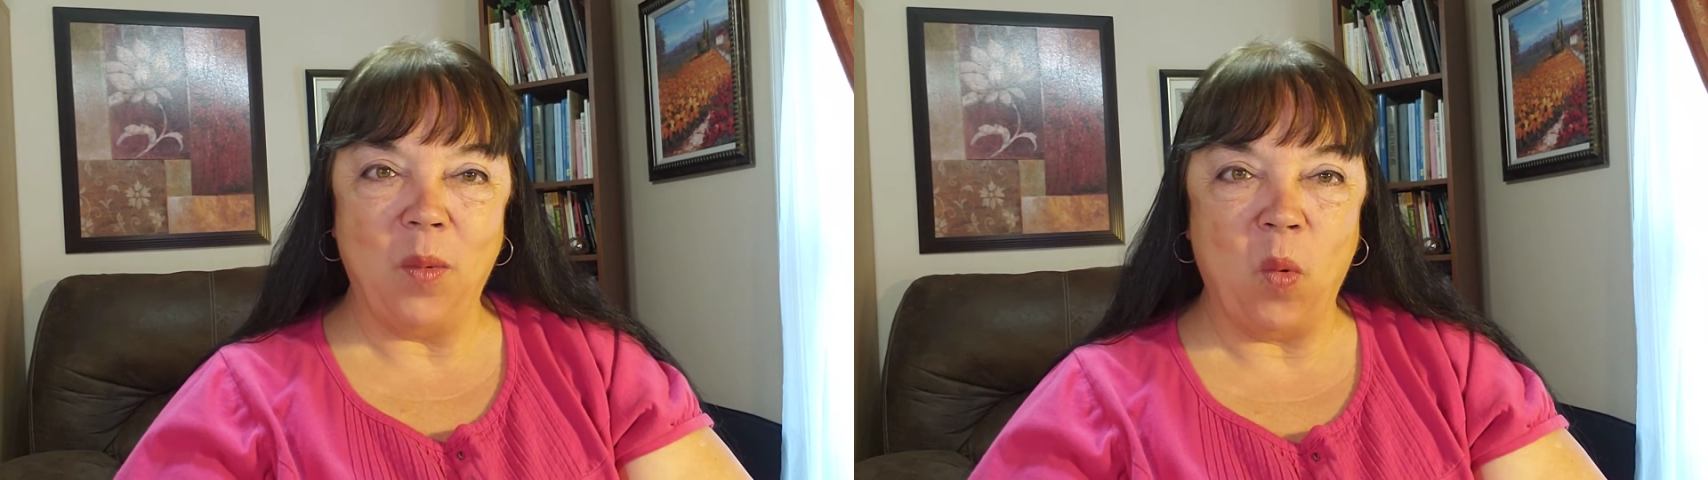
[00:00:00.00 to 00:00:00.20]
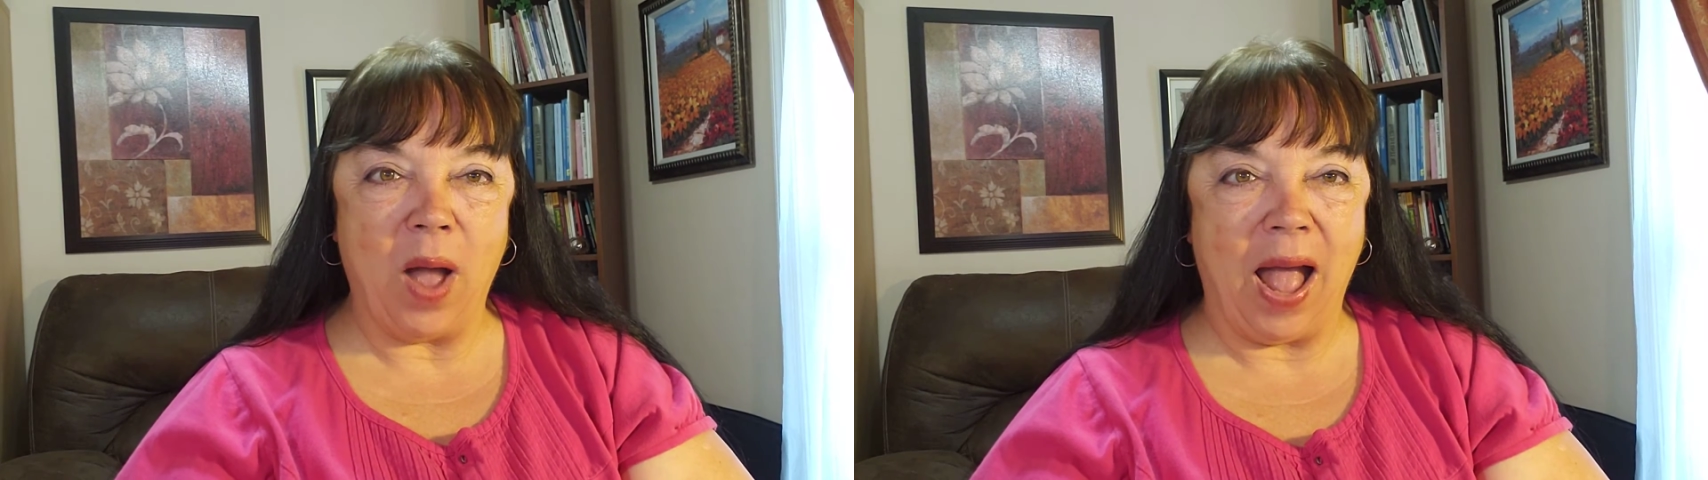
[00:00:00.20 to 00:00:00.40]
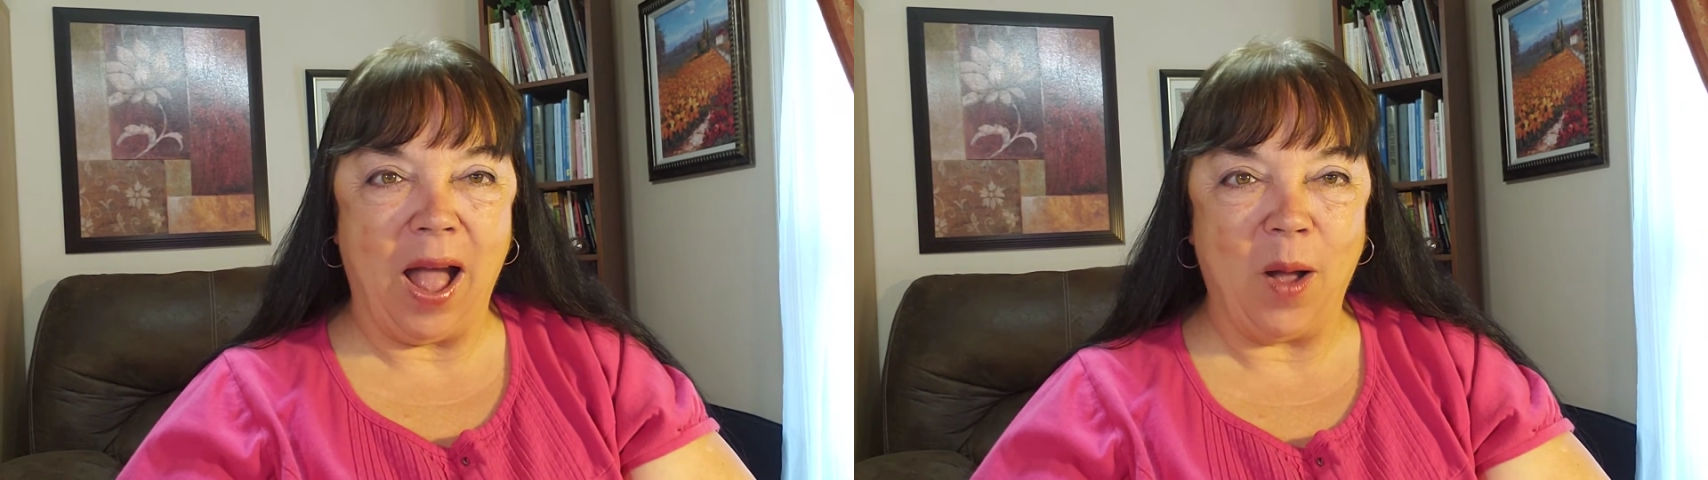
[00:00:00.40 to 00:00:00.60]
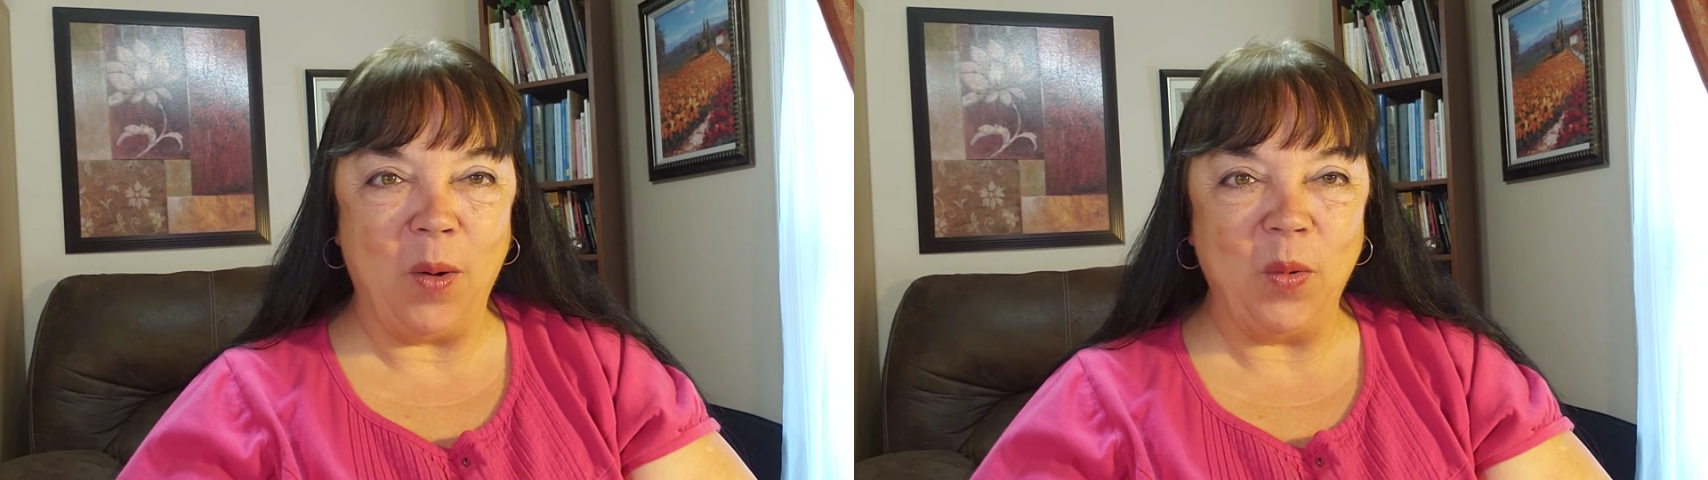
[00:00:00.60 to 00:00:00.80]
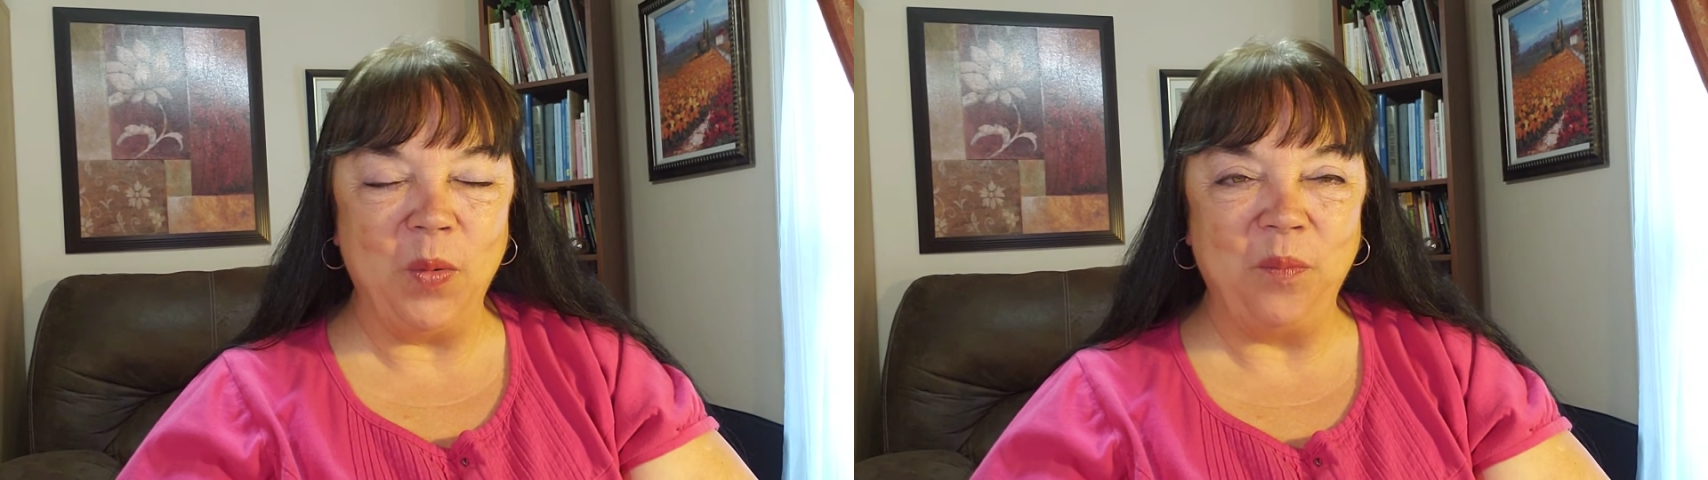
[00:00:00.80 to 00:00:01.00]

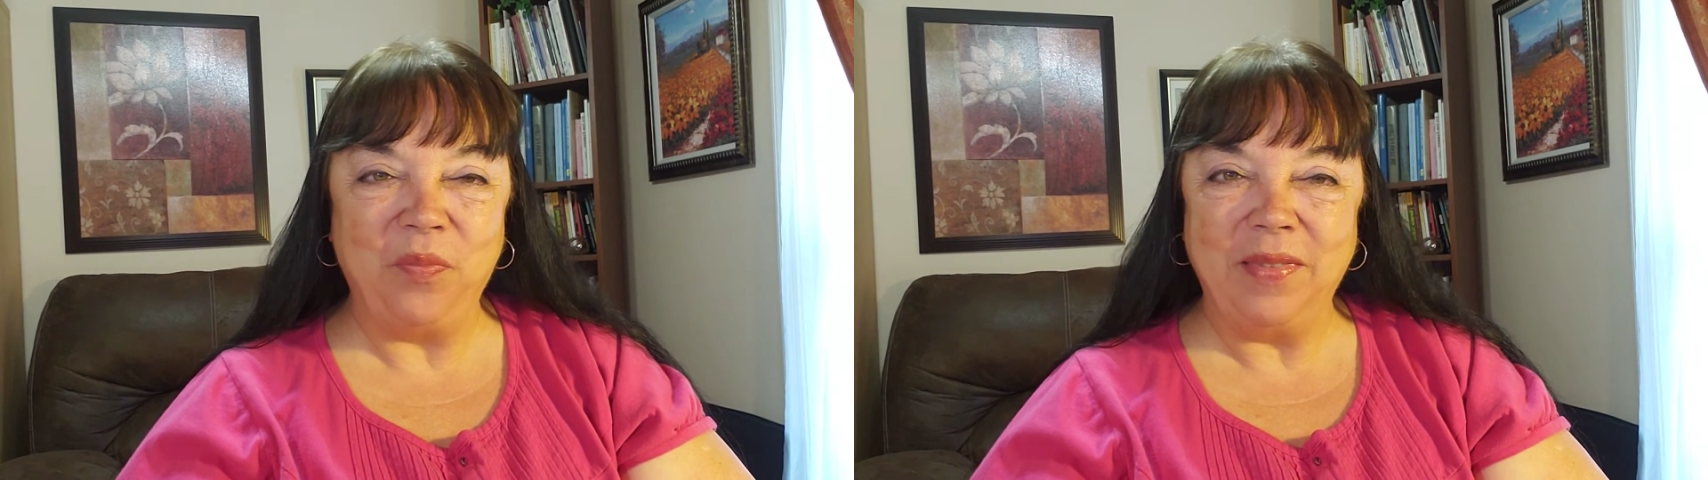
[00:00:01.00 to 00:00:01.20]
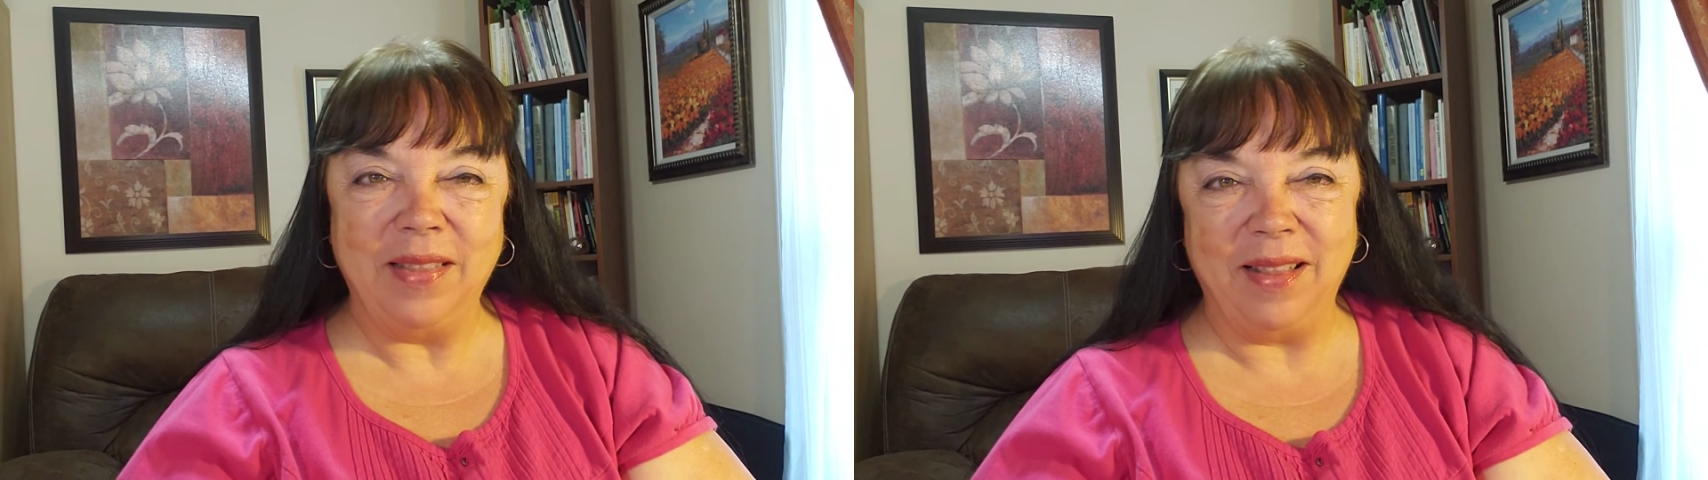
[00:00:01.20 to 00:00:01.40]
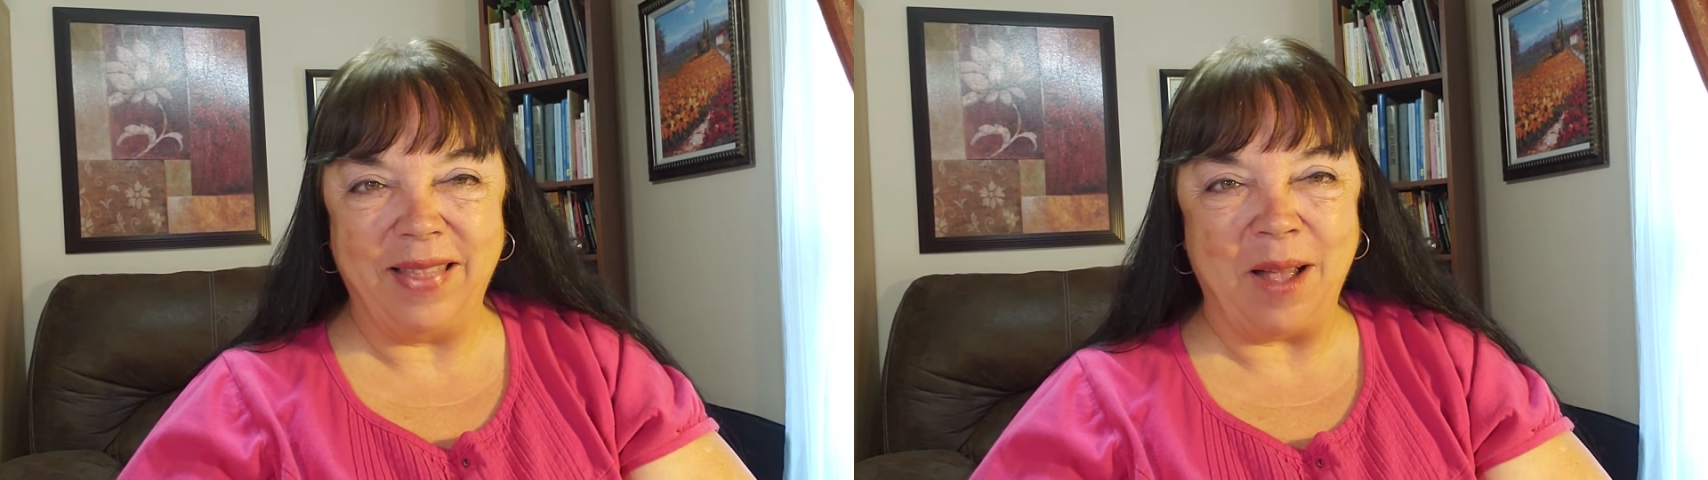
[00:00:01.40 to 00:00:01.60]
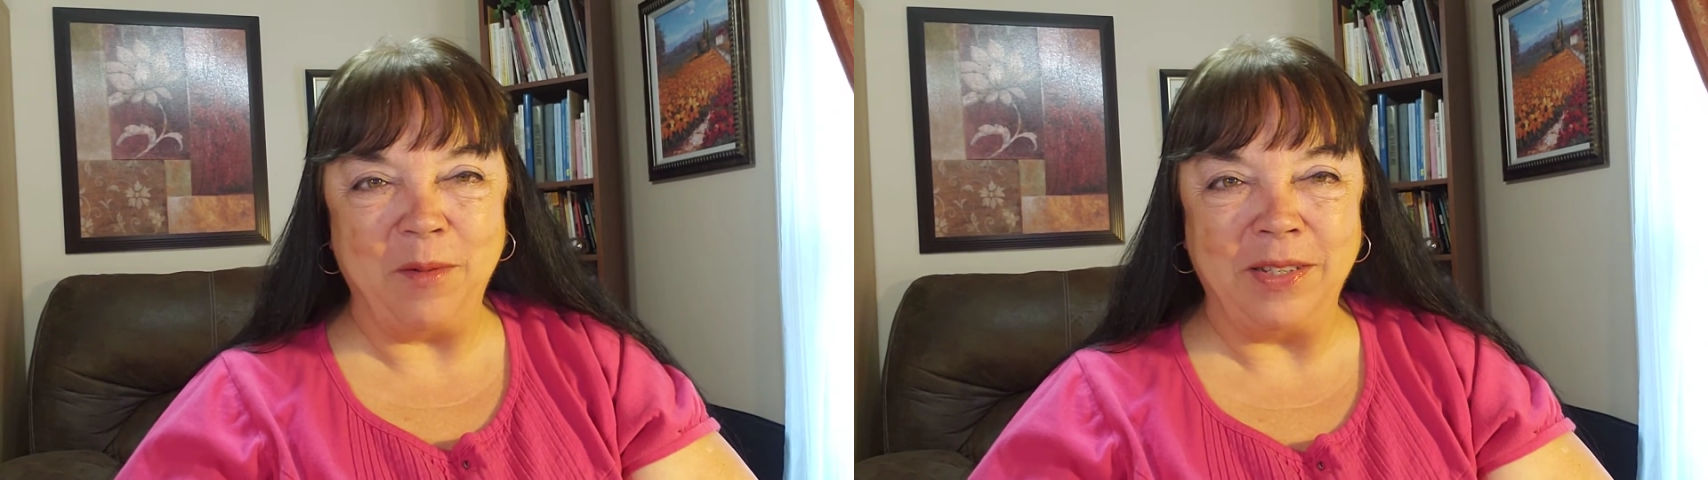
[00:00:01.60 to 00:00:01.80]
Wow, that